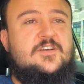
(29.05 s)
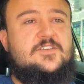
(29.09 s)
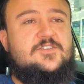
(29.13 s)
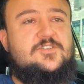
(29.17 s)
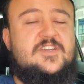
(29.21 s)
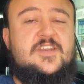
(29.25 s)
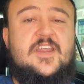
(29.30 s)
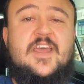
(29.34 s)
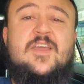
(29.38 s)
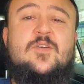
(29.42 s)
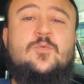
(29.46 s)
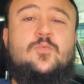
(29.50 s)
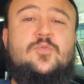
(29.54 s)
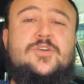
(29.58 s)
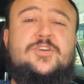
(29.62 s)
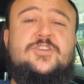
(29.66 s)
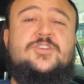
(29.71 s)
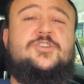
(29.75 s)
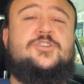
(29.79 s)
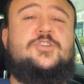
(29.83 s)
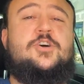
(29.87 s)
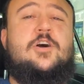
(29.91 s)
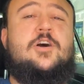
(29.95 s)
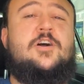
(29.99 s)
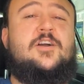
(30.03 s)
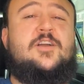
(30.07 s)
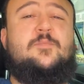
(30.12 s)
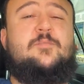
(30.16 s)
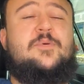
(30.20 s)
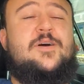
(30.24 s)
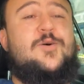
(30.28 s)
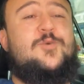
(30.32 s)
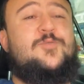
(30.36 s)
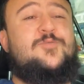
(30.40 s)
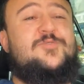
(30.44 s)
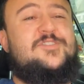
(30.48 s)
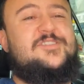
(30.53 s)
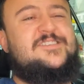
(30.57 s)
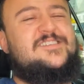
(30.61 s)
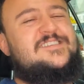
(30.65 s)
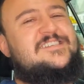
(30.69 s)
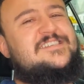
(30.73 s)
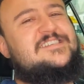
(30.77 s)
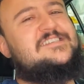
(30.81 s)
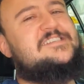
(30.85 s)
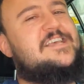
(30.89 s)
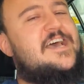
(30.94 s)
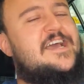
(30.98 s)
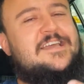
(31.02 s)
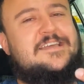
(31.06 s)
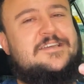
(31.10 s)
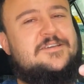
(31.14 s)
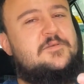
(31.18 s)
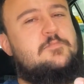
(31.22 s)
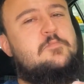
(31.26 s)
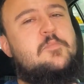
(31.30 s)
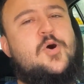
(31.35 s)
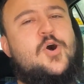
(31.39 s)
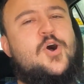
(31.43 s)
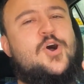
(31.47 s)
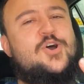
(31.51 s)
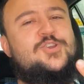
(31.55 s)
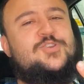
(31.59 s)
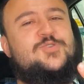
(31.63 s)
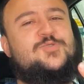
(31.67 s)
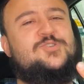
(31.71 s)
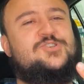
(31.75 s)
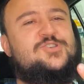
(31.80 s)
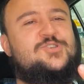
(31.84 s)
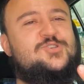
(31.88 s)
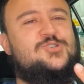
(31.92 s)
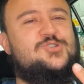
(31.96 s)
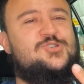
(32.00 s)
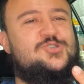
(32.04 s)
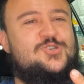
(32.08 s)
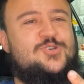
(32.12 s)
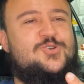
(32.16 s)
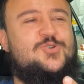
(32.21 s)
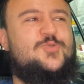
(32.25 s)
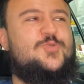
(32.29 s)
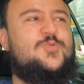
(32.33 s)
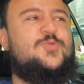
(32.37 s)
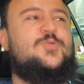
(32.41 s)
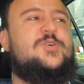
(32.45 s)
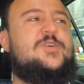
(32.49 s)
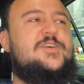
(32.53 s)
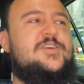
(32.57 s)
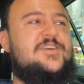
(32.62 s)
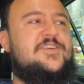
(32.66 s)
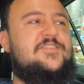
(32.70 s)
Today we're going to talk about the second mod you should do